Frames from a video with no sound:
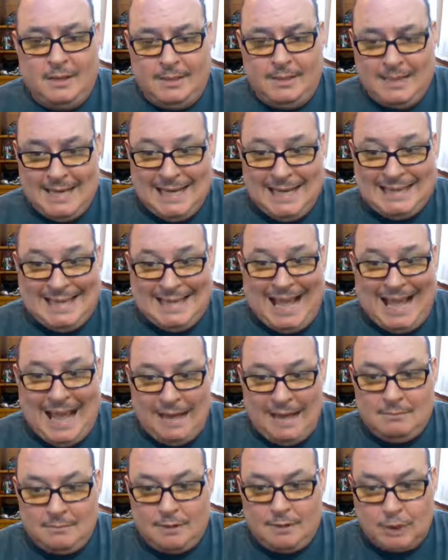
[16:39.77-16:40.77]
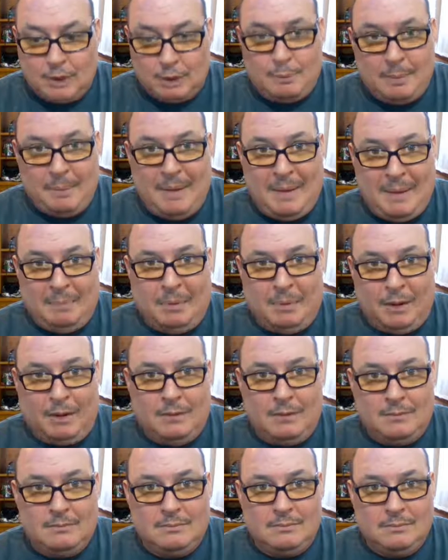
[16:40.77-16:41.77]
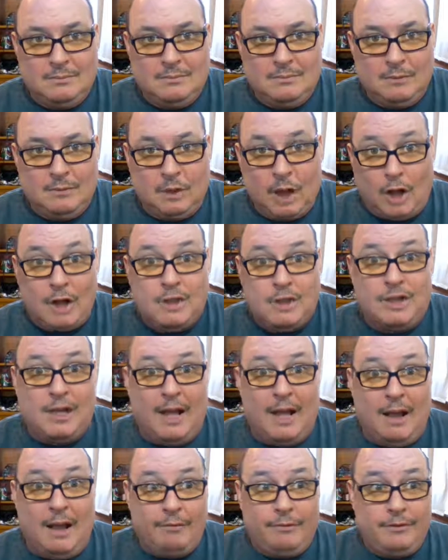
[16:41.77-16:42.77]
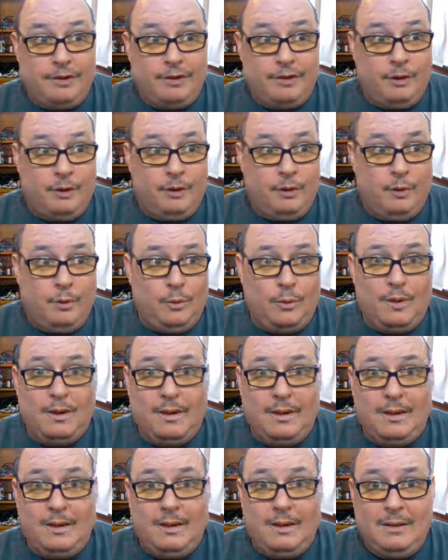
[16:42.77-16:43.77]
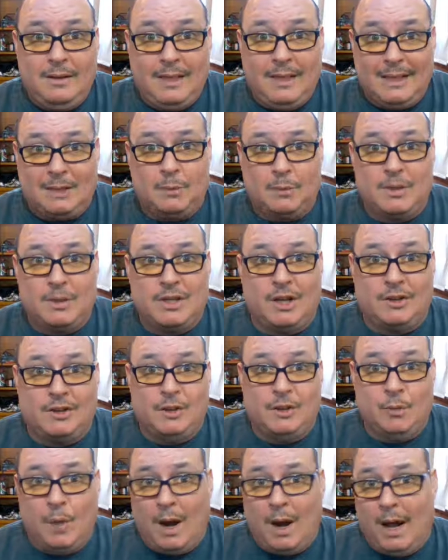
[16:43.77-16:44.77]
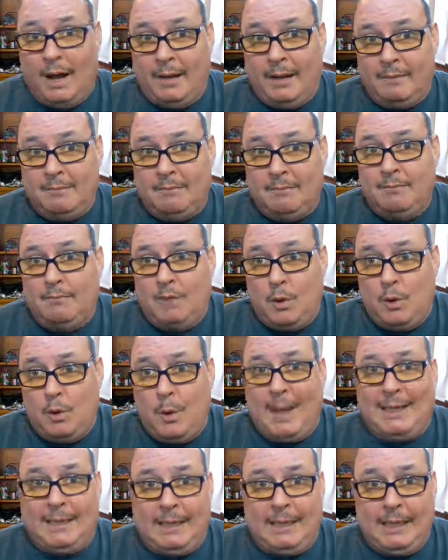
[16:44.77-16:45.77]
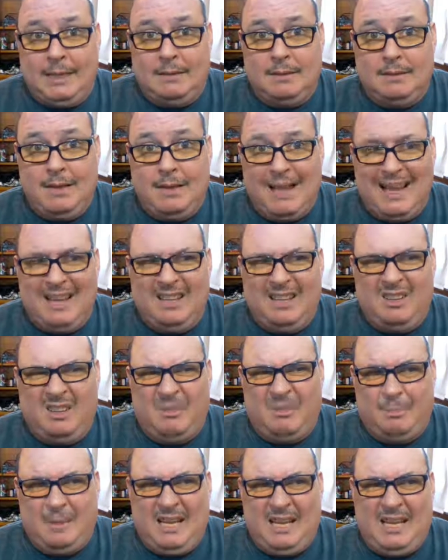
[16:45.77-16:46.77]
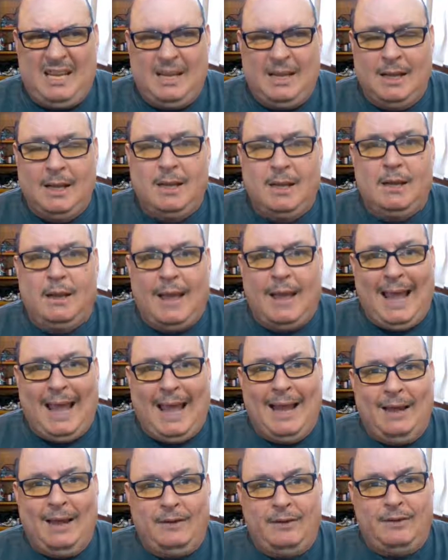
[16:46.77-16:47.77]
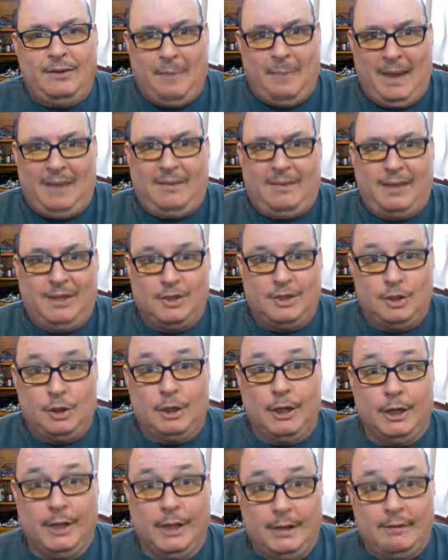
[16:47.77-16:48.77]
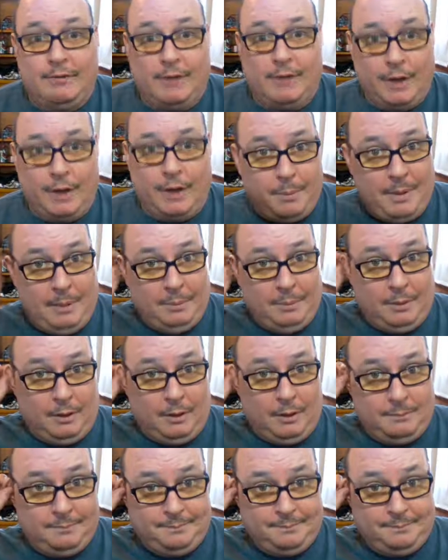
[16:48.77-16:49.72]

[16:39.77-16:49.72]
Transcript: to get that group of people large enough to get the results you want quickly and to make things good for your people.